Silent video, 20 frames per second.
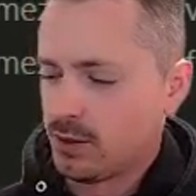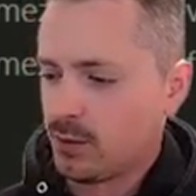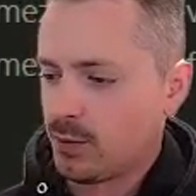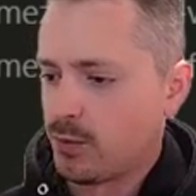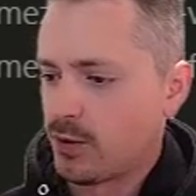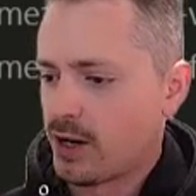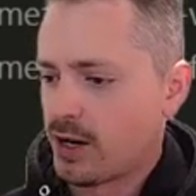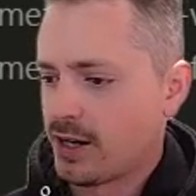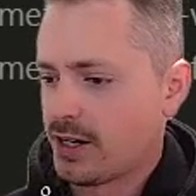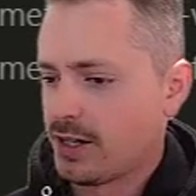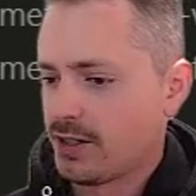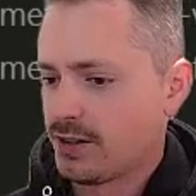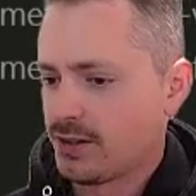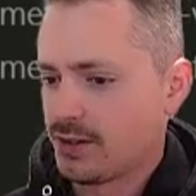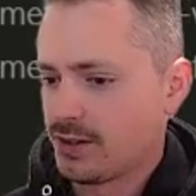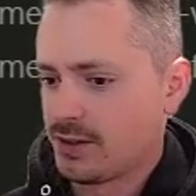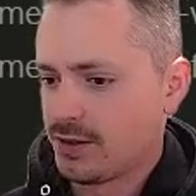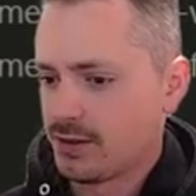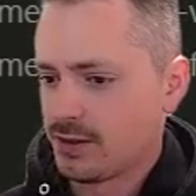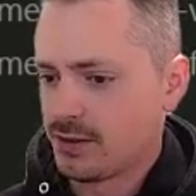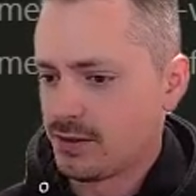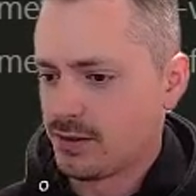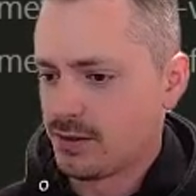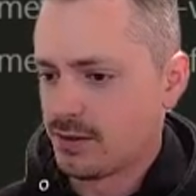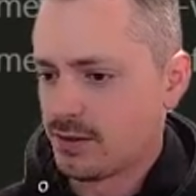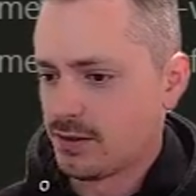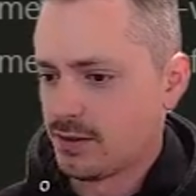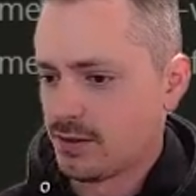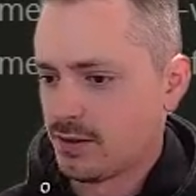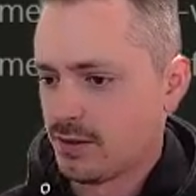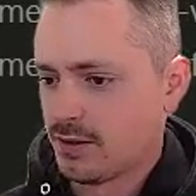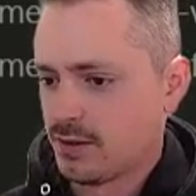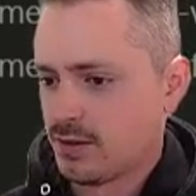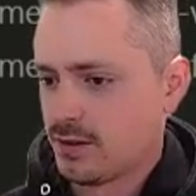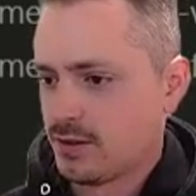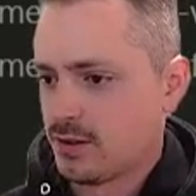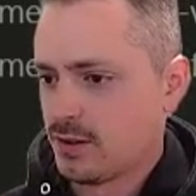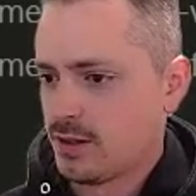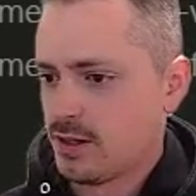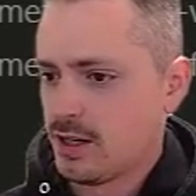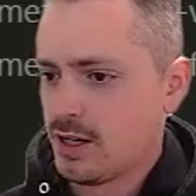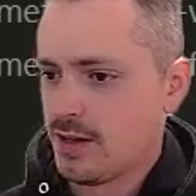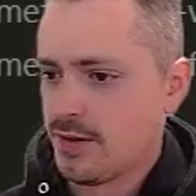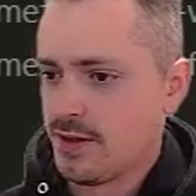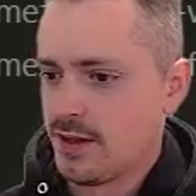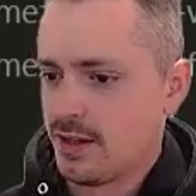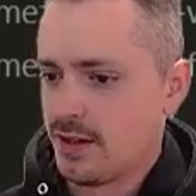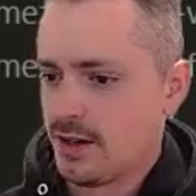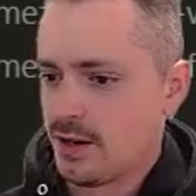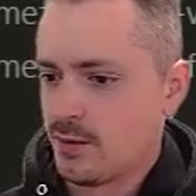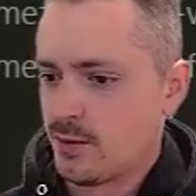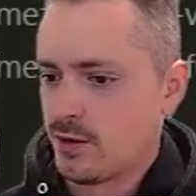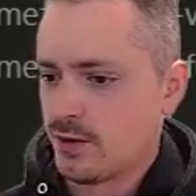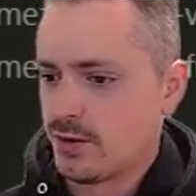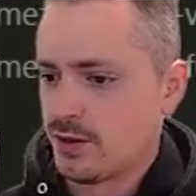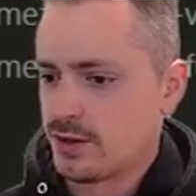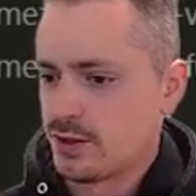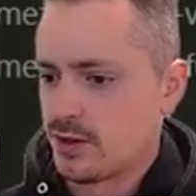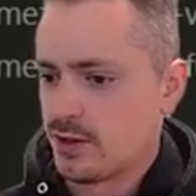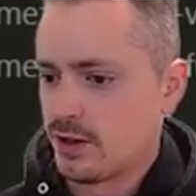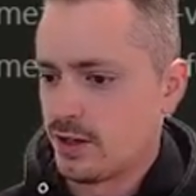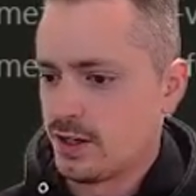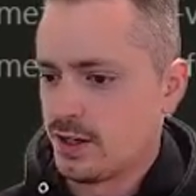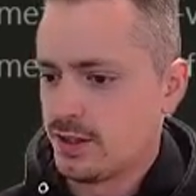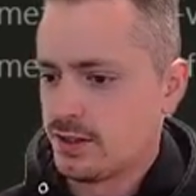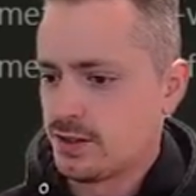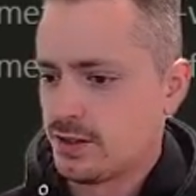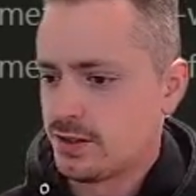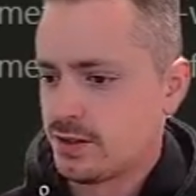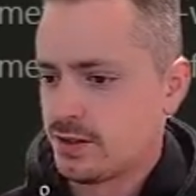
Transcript: brackets, and then I want the target